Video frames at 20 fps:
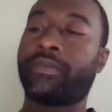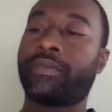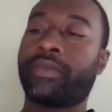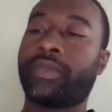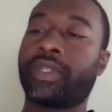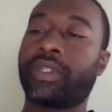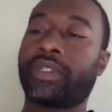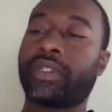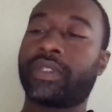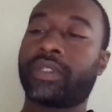
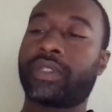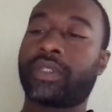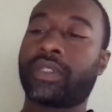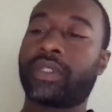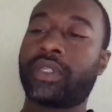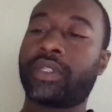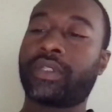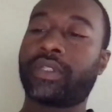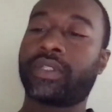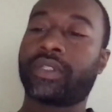This
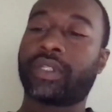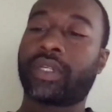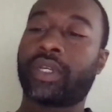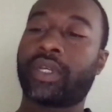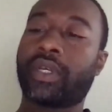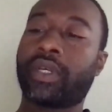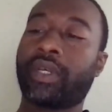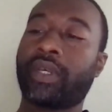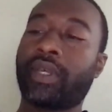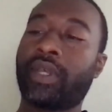is
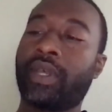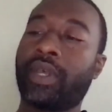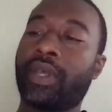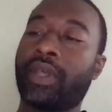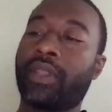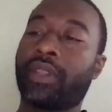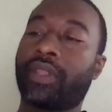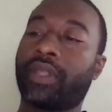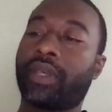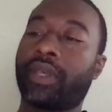a
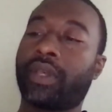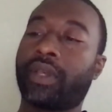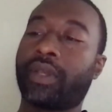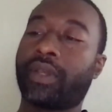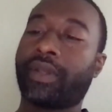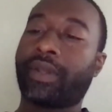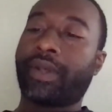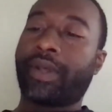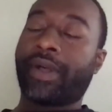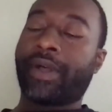
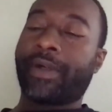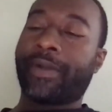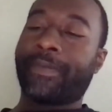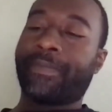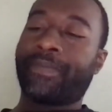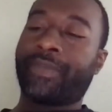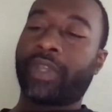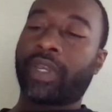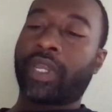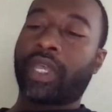
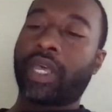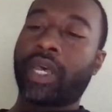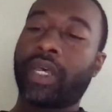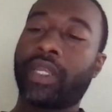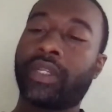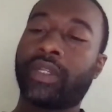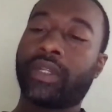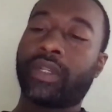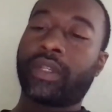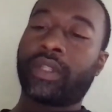the
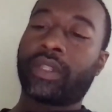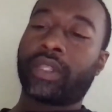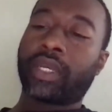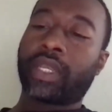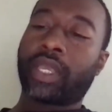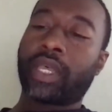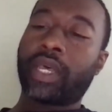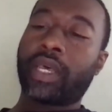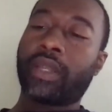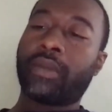
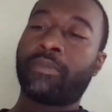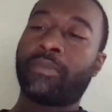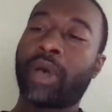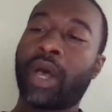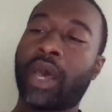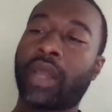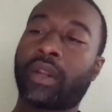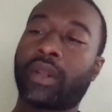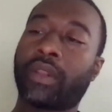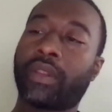gun
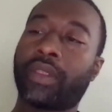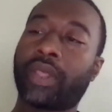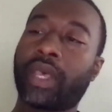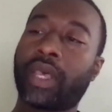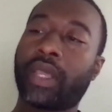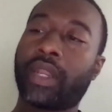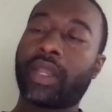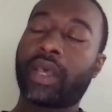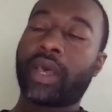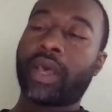model
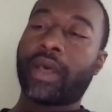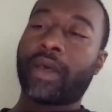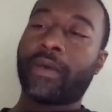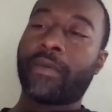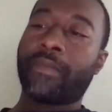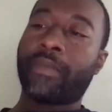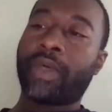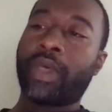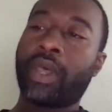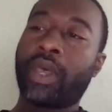that
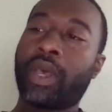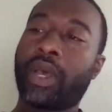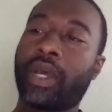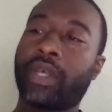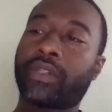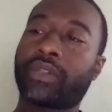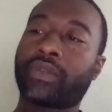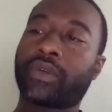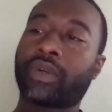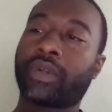I
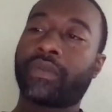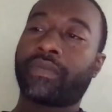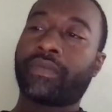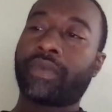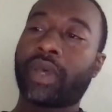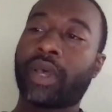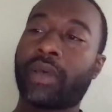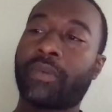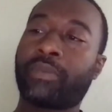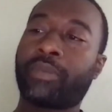sort
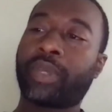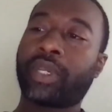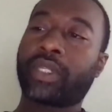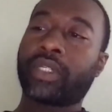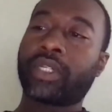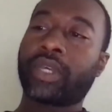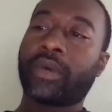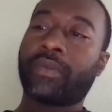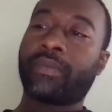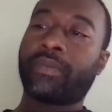of
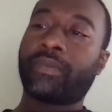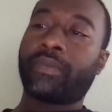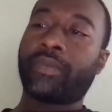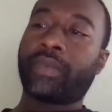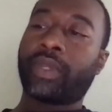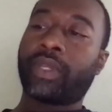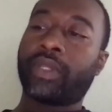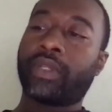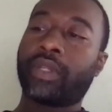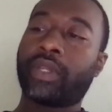picked up
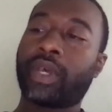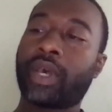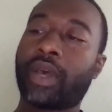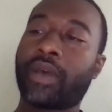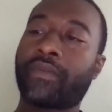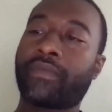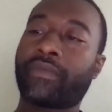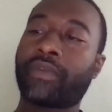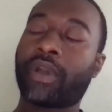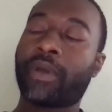and
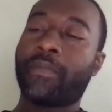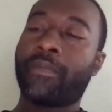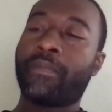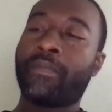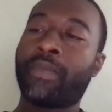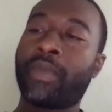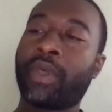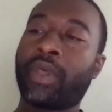from